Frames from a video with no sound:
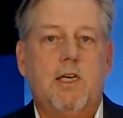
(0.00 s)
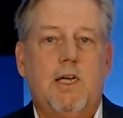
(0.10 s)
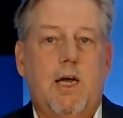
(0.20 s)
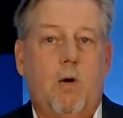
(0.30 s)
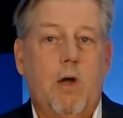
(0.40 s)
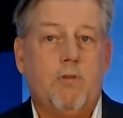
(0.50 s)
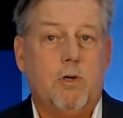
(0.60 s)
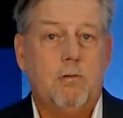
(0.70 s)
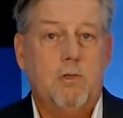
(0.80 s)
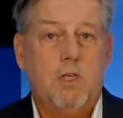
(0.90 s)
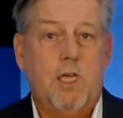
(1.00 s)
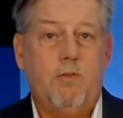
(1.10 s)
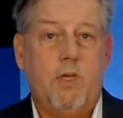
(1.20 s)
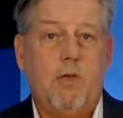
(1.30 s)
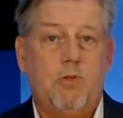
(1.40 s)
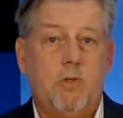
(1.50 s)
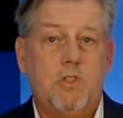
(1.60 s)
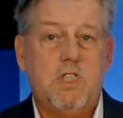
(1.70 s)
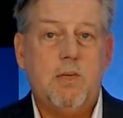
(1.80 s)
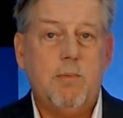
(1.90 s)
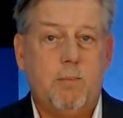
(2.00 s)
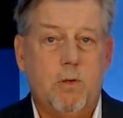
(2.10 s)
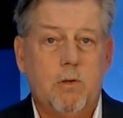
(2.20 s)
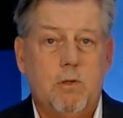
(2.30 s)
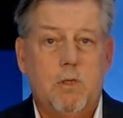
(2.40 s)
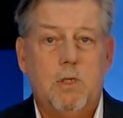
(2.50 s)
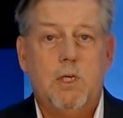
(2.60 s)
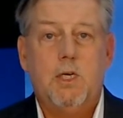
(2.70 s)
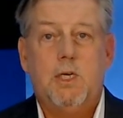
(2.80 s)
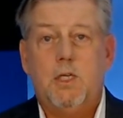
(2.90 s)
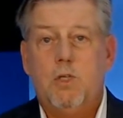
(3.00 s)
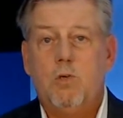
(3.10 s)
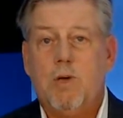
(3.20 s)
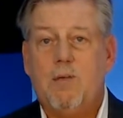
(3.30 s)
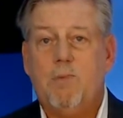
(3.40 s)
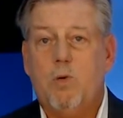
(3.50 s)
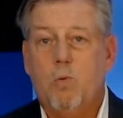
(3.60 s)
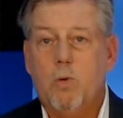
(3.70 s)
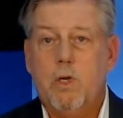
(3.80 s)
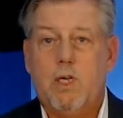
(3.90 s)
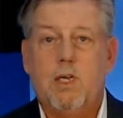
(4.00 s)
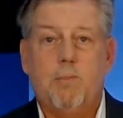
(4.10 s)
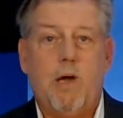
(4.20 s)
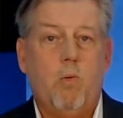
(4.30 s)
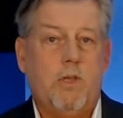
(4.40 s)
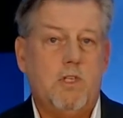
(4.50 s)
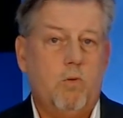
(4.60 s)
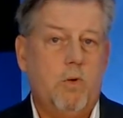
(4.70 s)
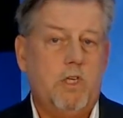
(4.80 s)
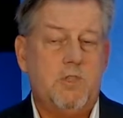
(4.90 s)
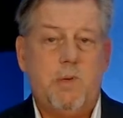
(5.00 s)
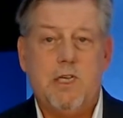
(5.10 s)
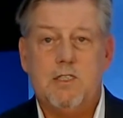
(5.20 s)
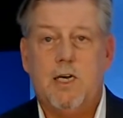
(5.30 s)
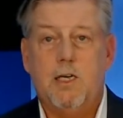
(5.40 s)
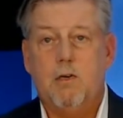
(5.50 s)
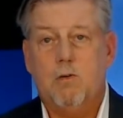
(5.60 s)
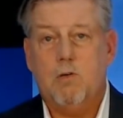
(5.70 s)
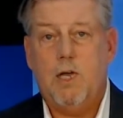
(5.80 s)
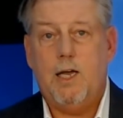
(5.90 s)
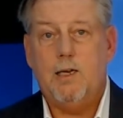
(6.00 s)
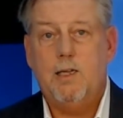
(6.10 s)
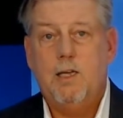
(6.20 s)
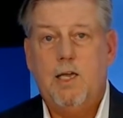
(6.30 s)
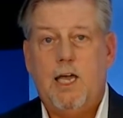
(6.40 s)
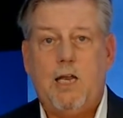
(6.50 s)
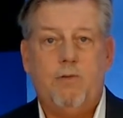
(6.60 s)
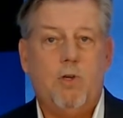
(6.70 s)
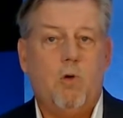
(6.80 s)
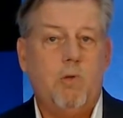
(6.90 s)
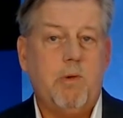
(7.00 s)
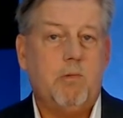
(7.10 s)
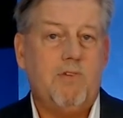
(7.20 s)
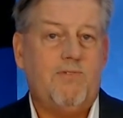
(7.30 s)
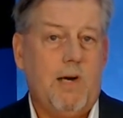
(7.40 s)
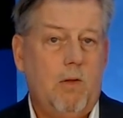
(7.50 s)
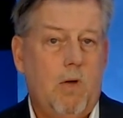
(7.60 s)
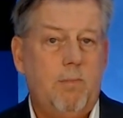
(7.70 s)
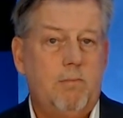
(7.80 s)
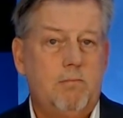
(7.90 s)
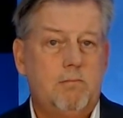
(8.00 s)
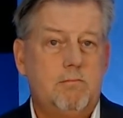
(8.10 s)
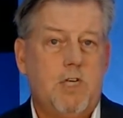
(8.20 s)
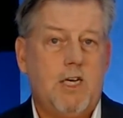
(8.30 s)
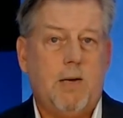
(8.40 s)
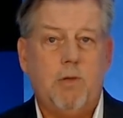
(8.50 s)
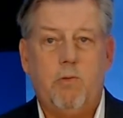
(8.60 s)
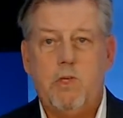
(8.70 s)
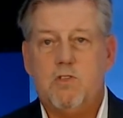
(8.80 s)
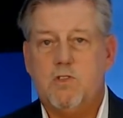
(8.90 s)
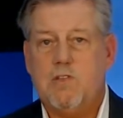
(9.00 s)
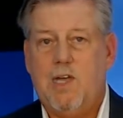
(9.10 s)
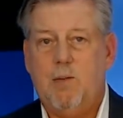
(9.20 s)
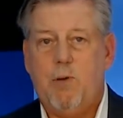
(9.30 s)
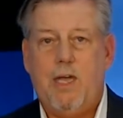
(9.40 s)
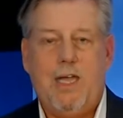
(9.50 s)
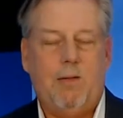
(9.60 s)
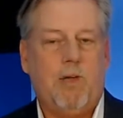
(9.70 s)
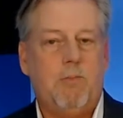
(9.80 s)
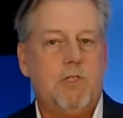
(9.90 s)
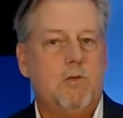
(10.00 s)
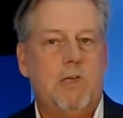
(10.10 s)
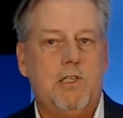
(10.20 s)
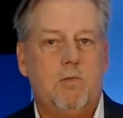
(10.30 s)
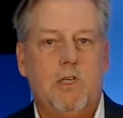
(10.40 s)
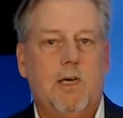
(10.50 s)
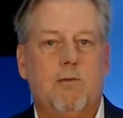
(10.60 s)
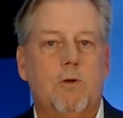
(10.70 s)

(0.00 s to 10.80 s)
However, if you give it to a team member, you might be worried about whether the work is being done or not. And if you don't remember to follow up, a couple of weeks could slide by and it might be too late to recover.